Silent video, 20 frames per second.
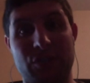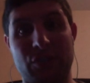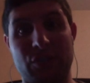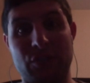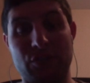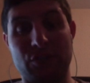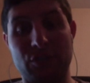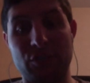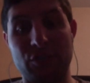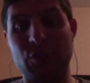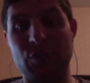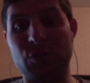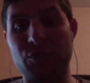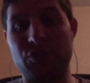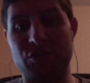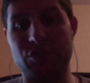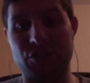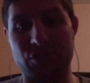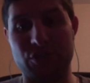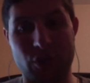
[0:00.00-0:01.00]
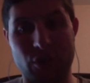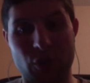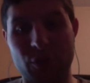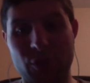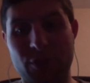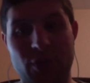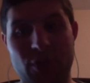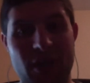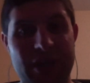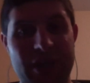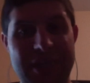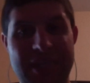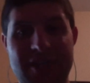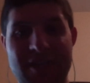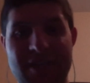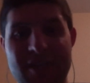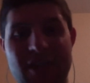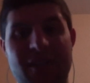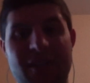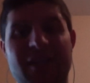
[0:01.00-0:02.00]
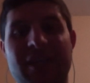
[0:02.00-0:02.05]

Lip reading: use your own body, nothing